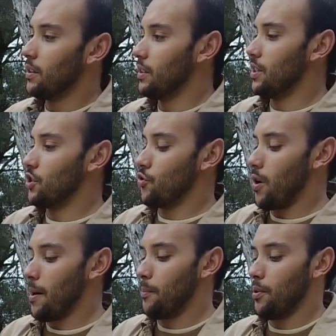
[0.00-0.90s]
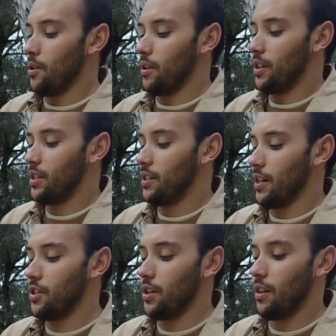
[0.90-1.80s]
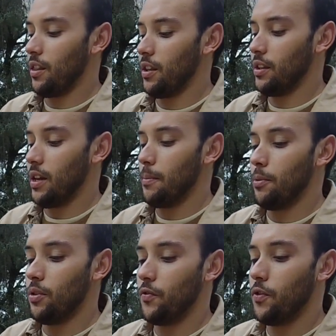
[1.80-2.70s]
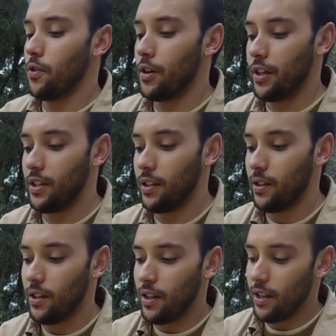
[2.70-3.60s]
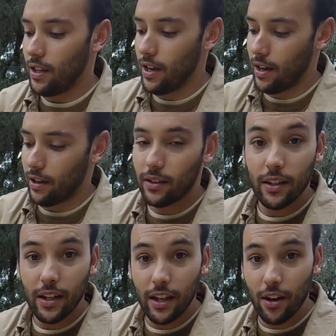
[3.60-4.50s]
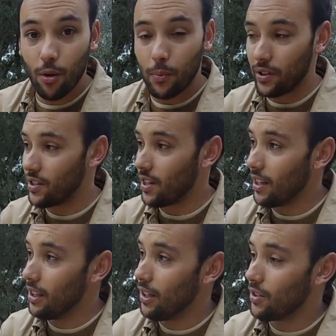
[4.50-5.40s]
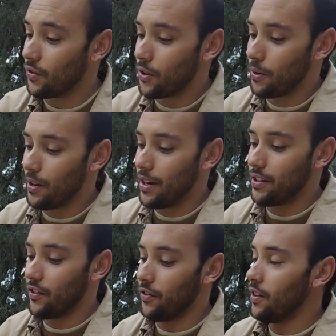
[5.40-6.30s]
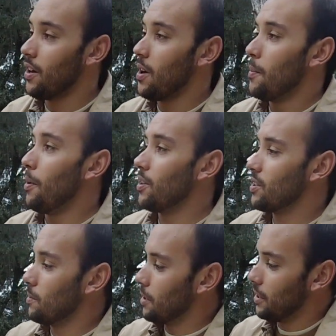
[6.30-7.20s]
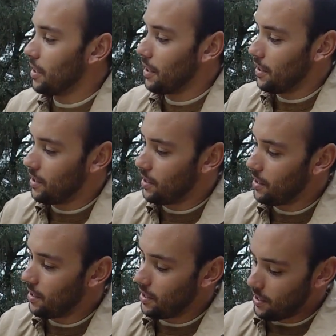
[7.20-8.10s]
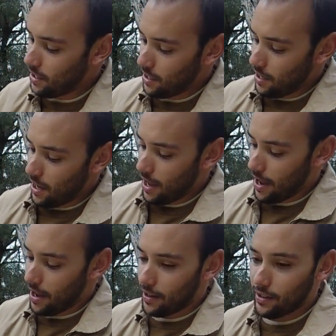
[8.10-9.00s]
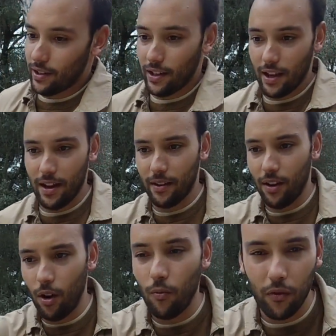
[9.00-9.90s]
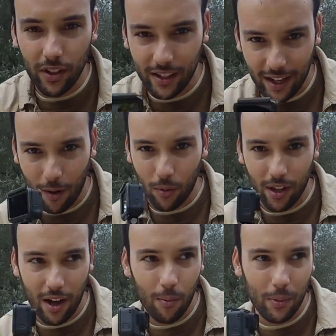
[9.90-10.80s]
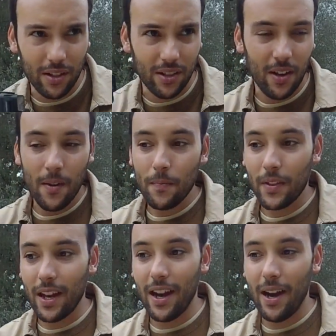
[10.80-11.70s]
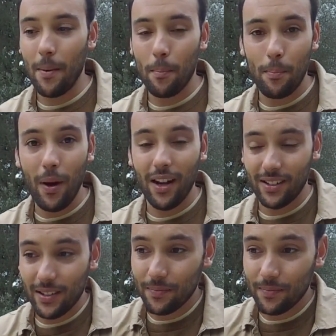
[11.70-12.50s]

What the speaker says: this tripod extension thing that I bought for it, yeah, it opens a lot of creative possibilities. And yeah, hopefully that will help us. But